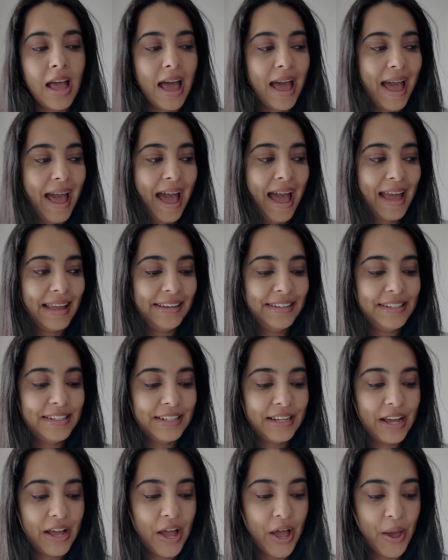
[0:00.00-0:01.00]
And
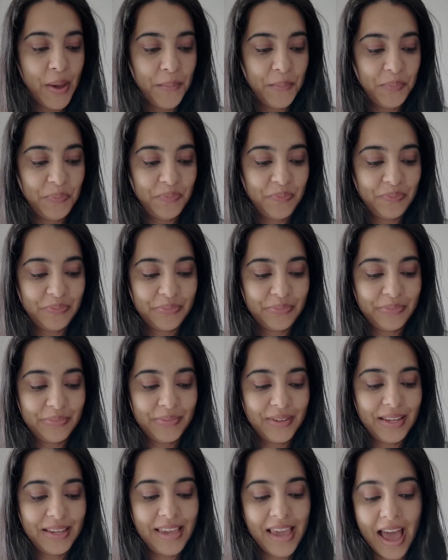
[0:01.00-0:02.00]

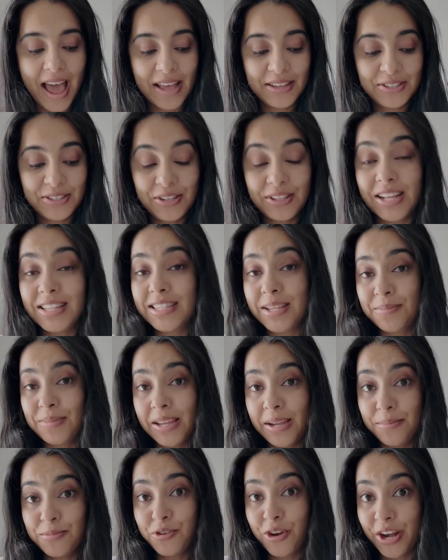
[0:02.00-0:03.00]
yeah, so that's
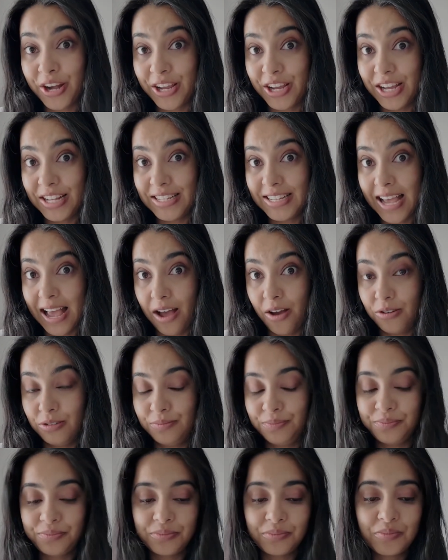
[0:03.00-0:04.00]
something I'm trying to cut down.